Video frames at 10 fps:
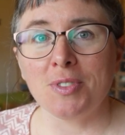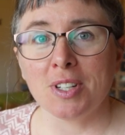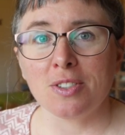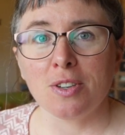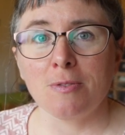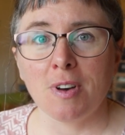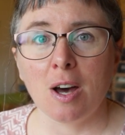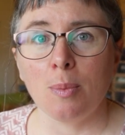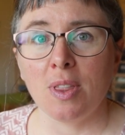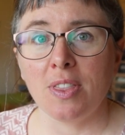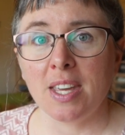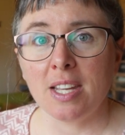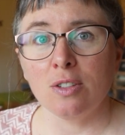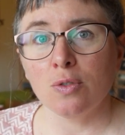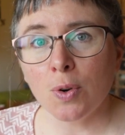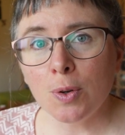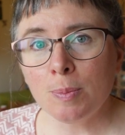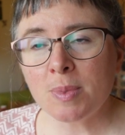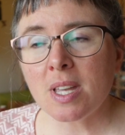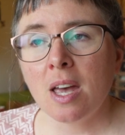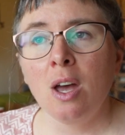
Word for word: done so far with the kids' rooms.